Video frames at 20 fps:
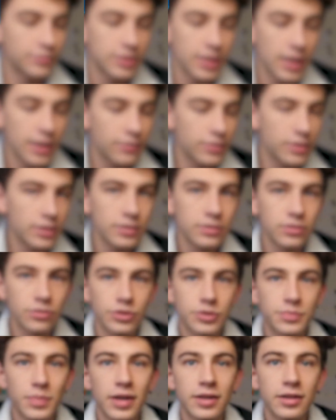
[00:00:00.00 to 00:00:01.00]
savings
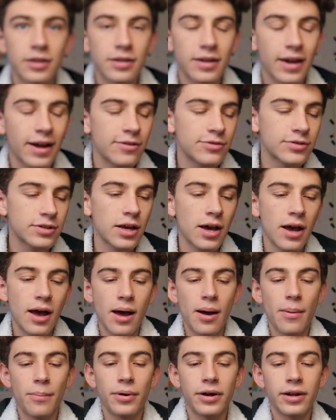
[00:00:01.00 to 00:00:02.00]
or spending accounts,
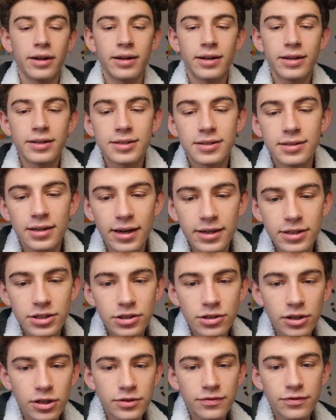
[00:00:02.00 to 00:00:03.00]
but it is
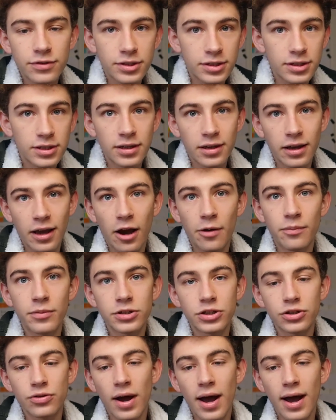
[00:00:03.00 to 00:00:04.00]
nice just for seeing how
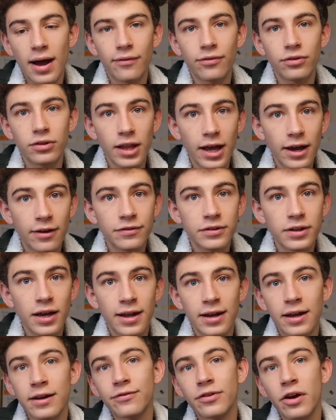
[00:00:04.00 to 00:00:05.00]
much you have left.
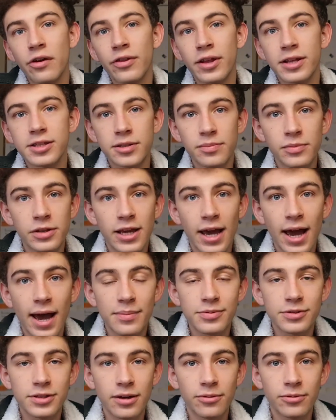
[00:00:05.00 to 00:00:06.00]
And I found that some of the
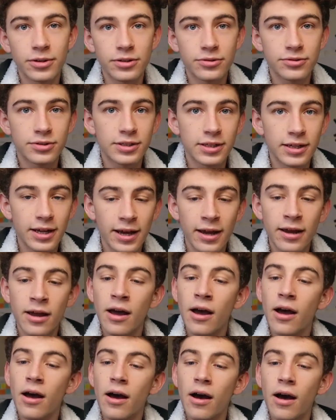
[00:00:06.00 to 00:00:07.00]
apps that we use today
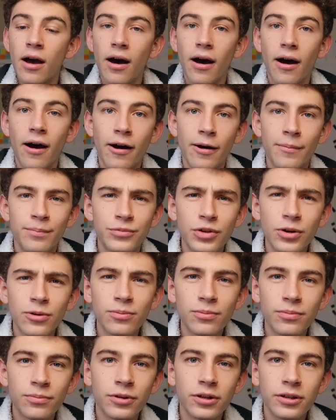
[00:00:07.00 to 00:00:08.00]

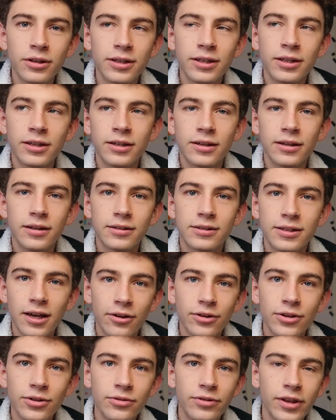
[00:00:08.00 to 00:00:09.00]
don't really
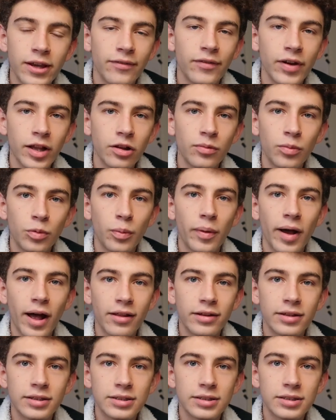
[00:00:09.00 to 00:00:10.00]
tell you the available
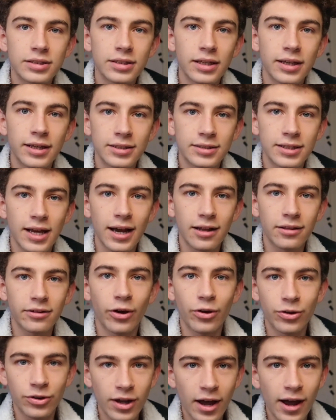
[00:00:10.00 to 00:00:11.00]
balance
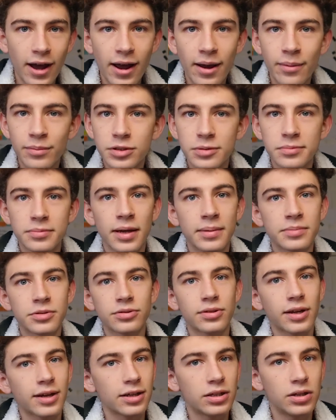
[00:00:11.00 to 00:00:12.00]
exactly on time. Sometimes
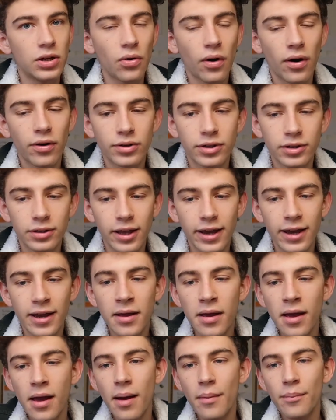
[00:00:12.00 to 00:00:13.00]
there's like a 2-hour
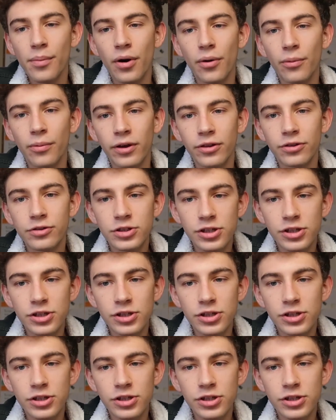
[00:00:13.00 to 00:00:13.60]
delay, but with